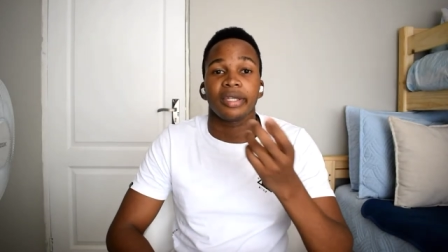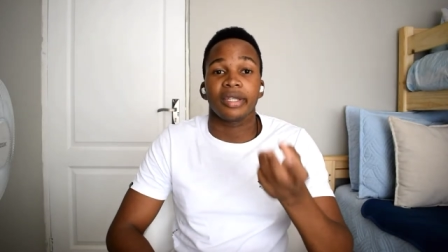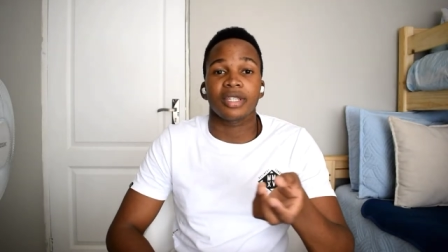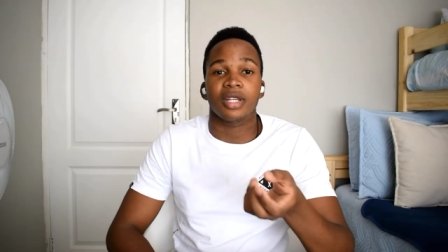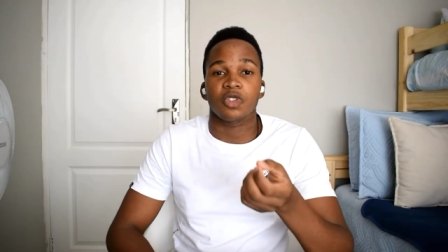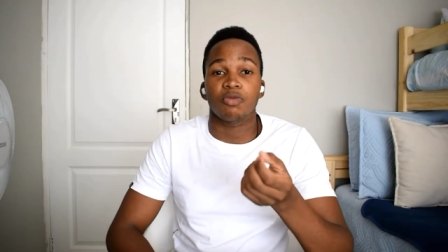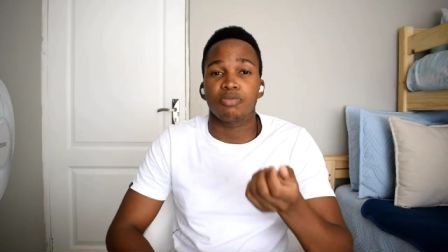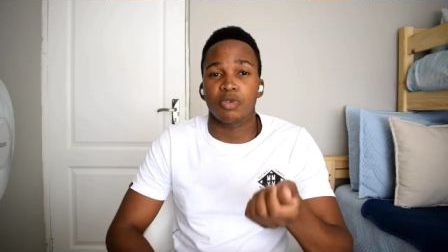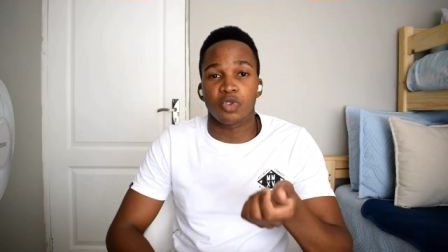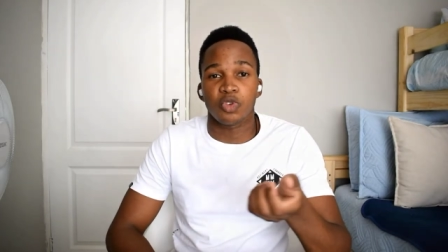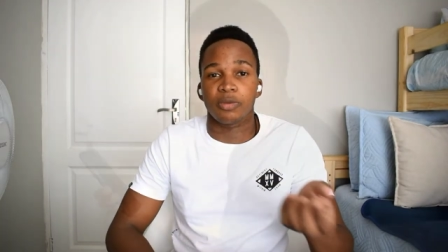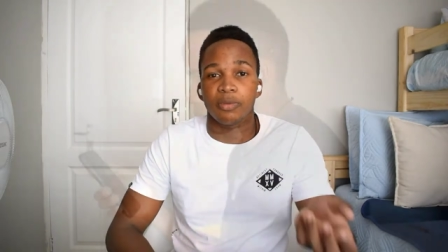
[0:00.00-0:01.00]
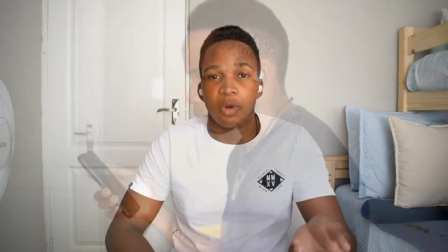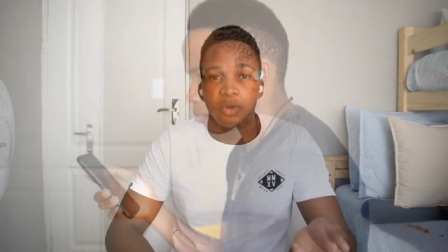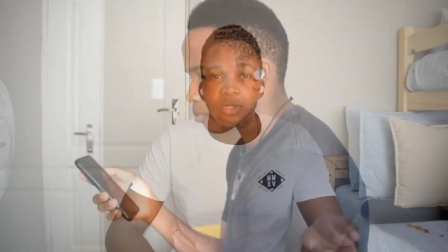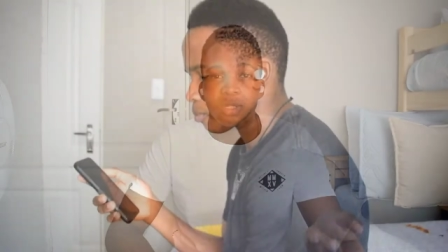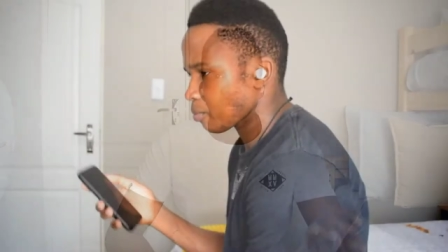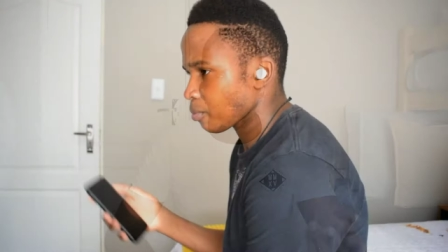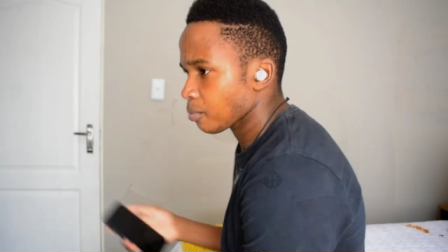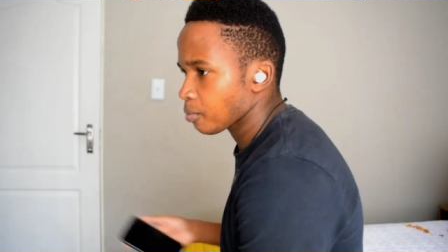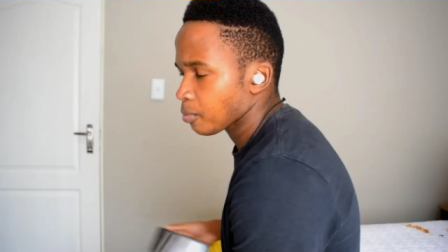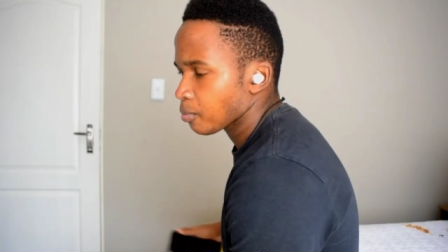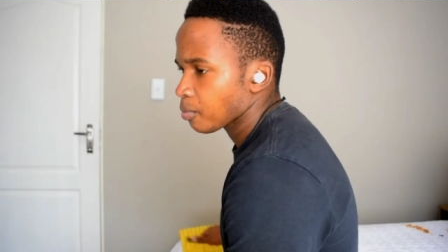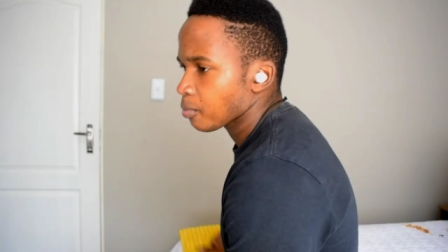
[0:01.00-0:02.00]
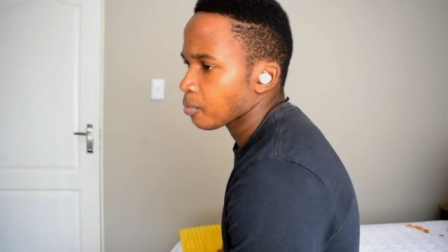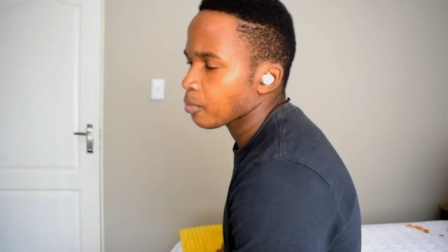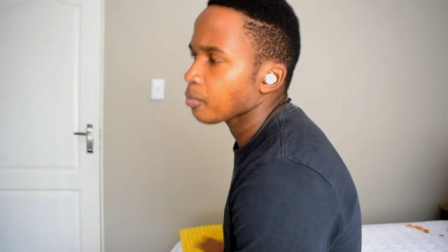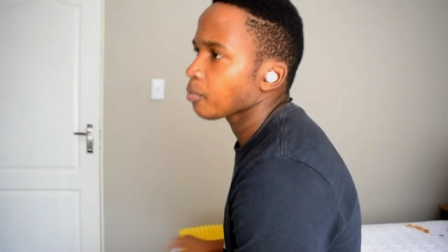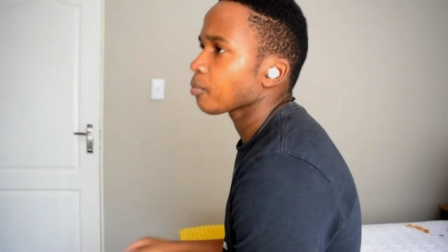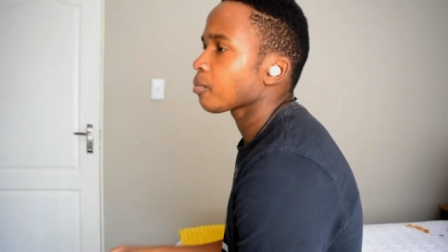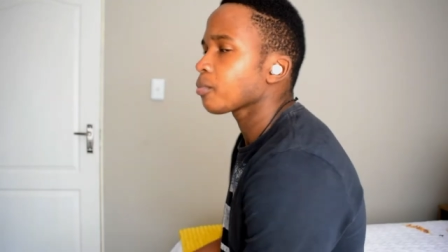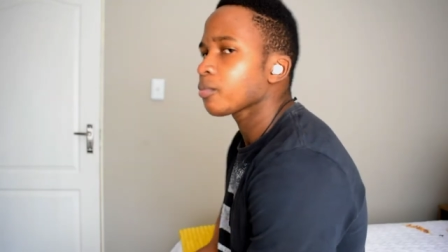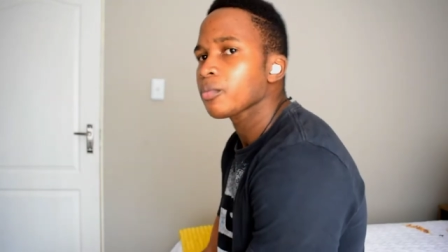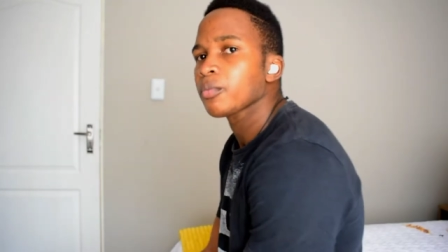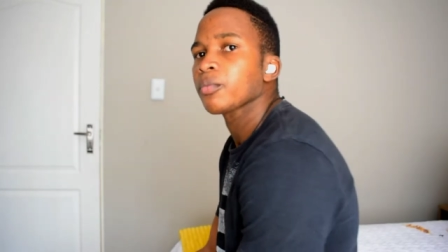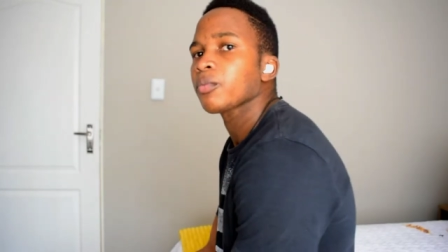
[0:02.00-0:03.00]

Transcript: And it tells you Bluetooth mode, which I feel is something that's